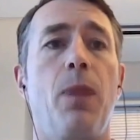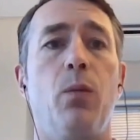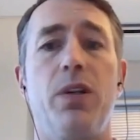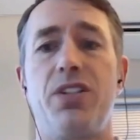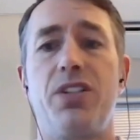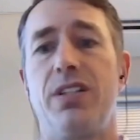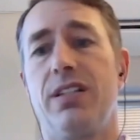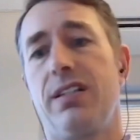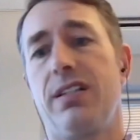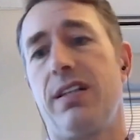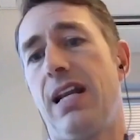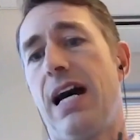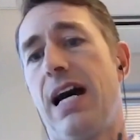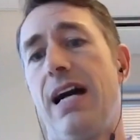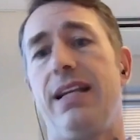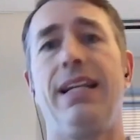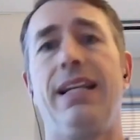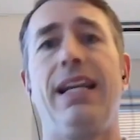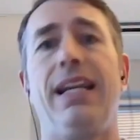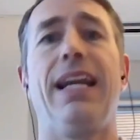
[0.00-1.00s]
which does
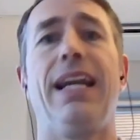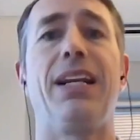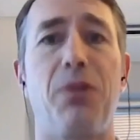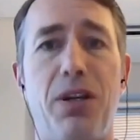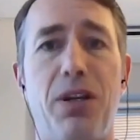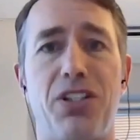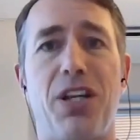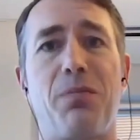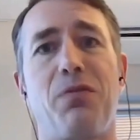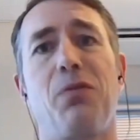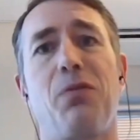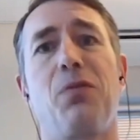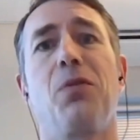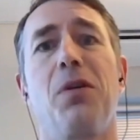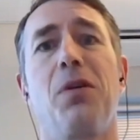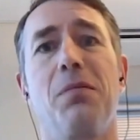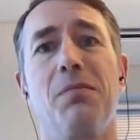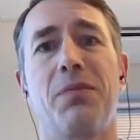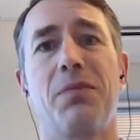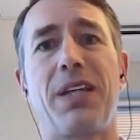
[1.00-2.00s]
not in any way, shape, or
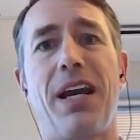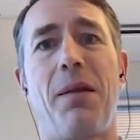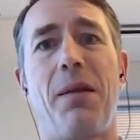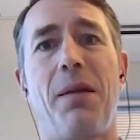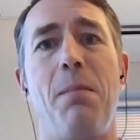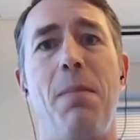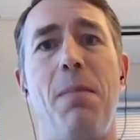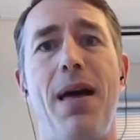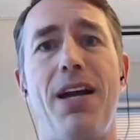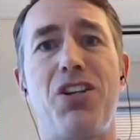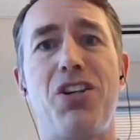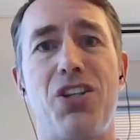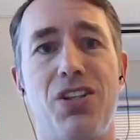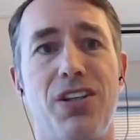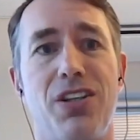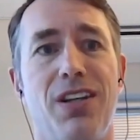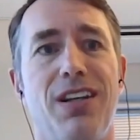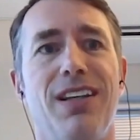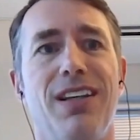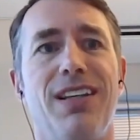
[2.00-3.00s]
form kind of
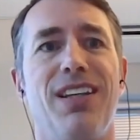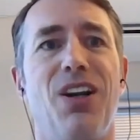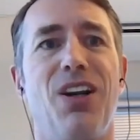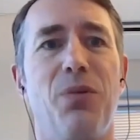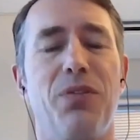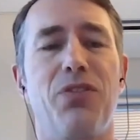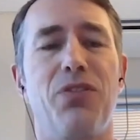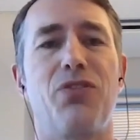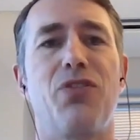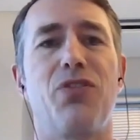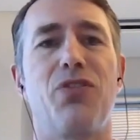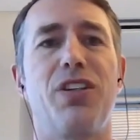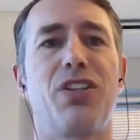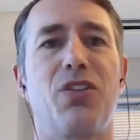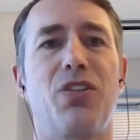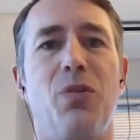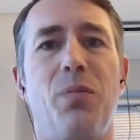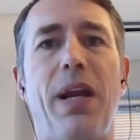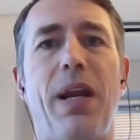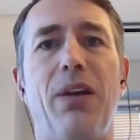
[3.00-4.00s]
mesh with the
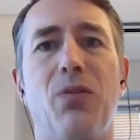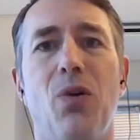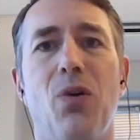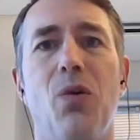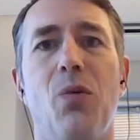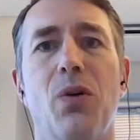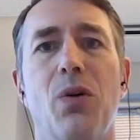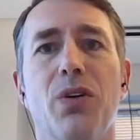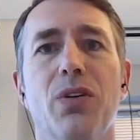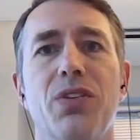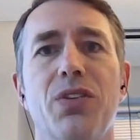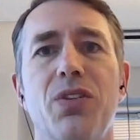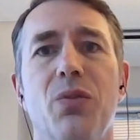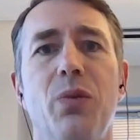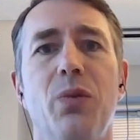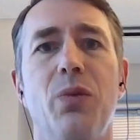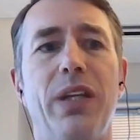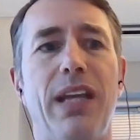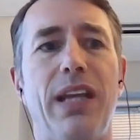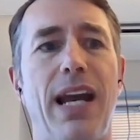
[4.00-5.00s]
traditional payroll world.
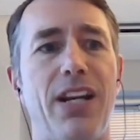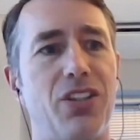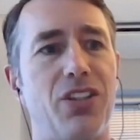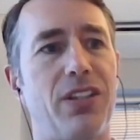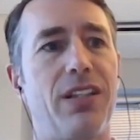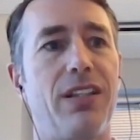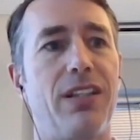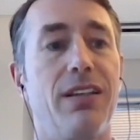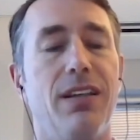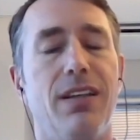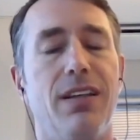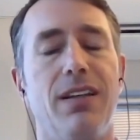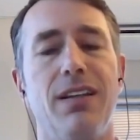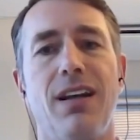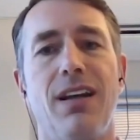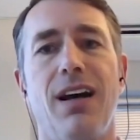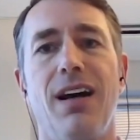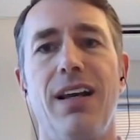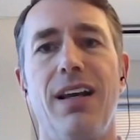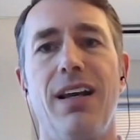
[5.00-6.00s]
So we actually
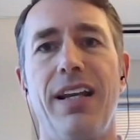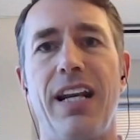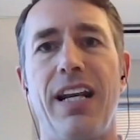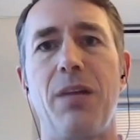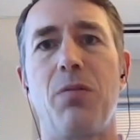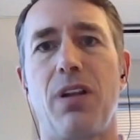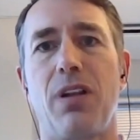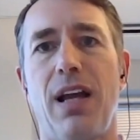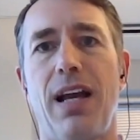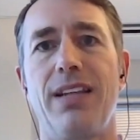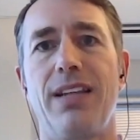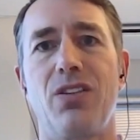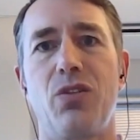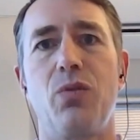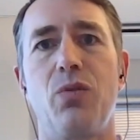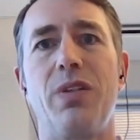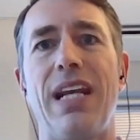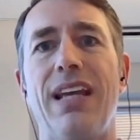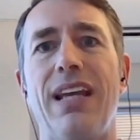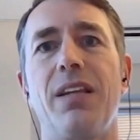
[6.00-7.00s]
enable clients to
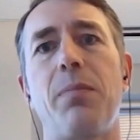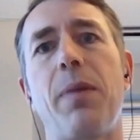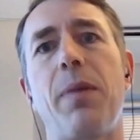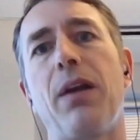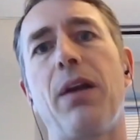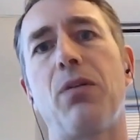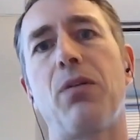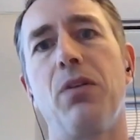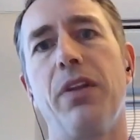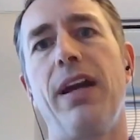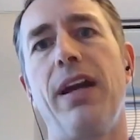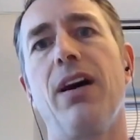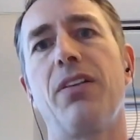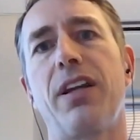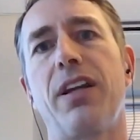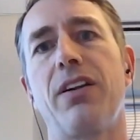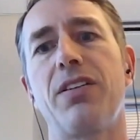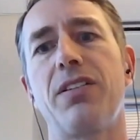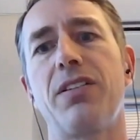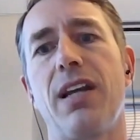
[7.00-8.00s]
do daily payroll on the
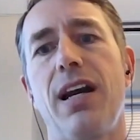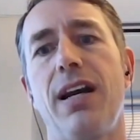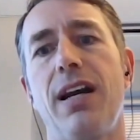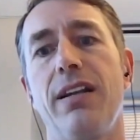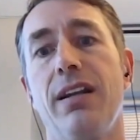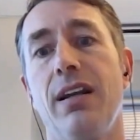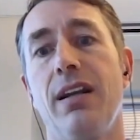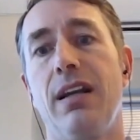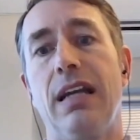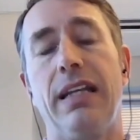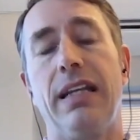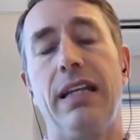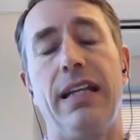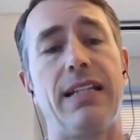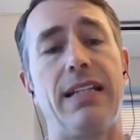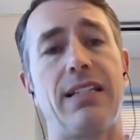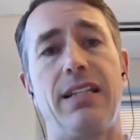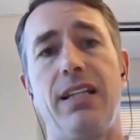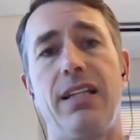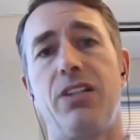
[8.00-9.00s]
healthcare side.
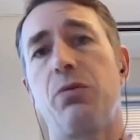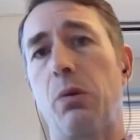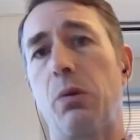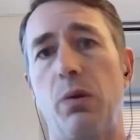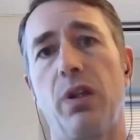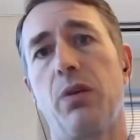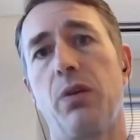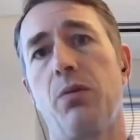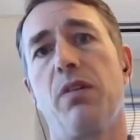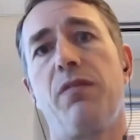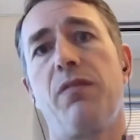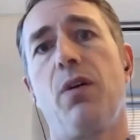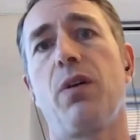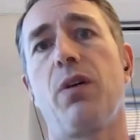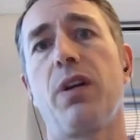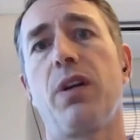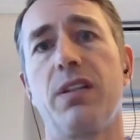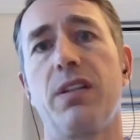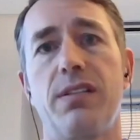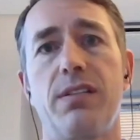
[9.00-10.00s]
That's a niche we really want to
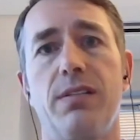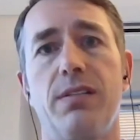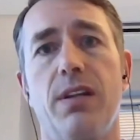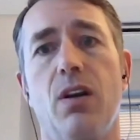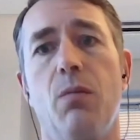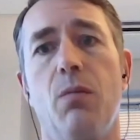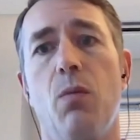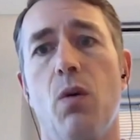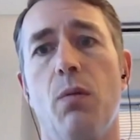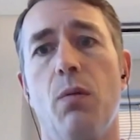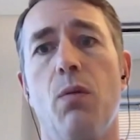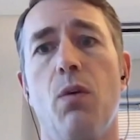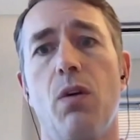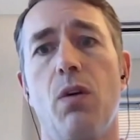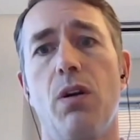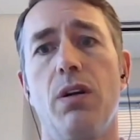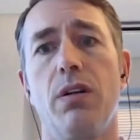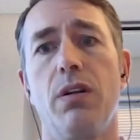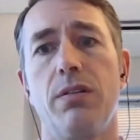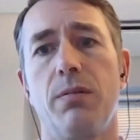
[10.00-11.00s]
focus more and
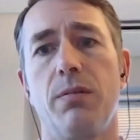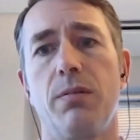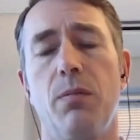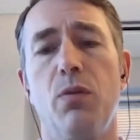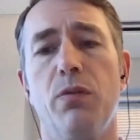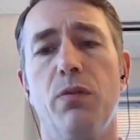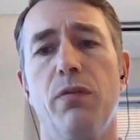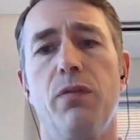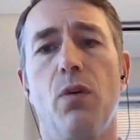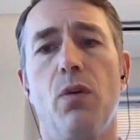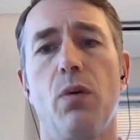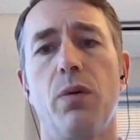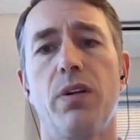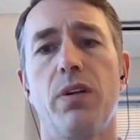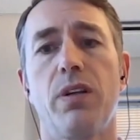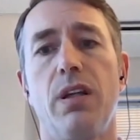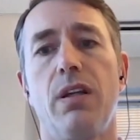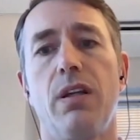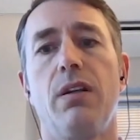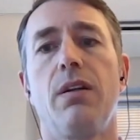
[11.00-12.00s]
more on moving
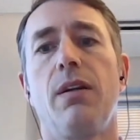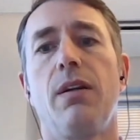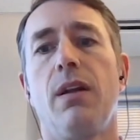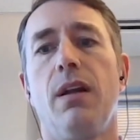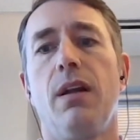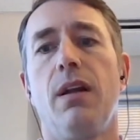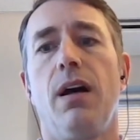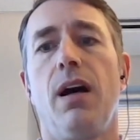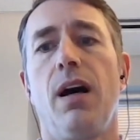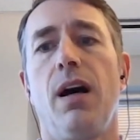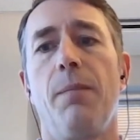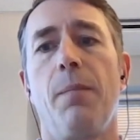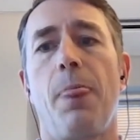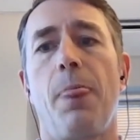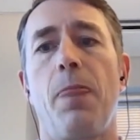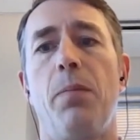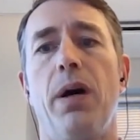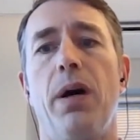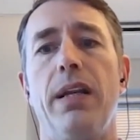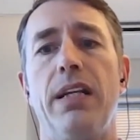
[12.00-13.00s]
forward.
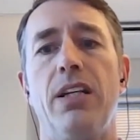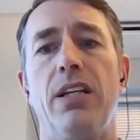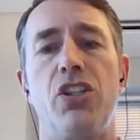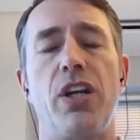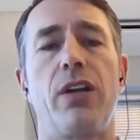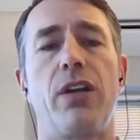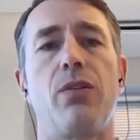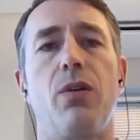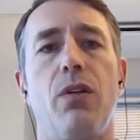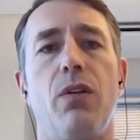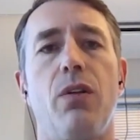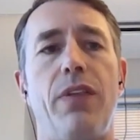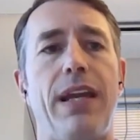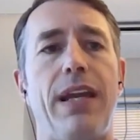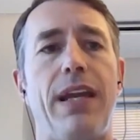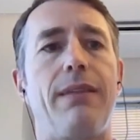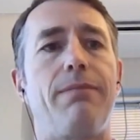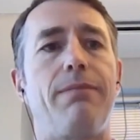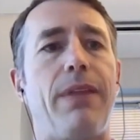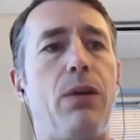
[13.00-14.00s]
But in general,
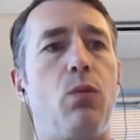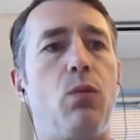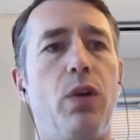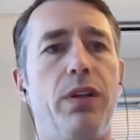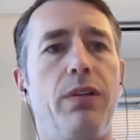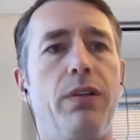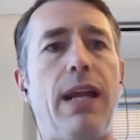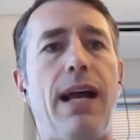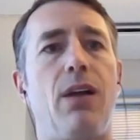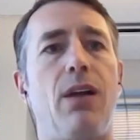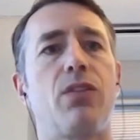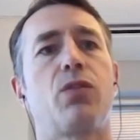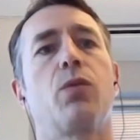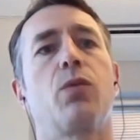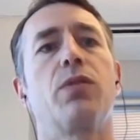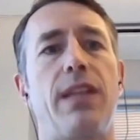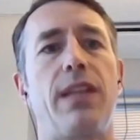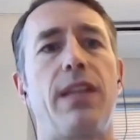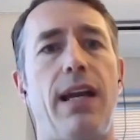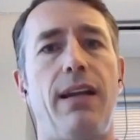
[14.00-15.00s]
they wouldn't
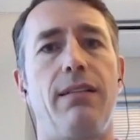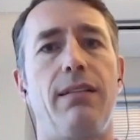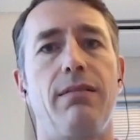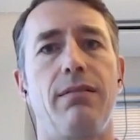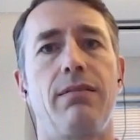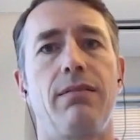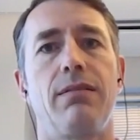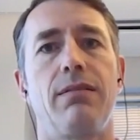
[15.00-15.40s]
outsource that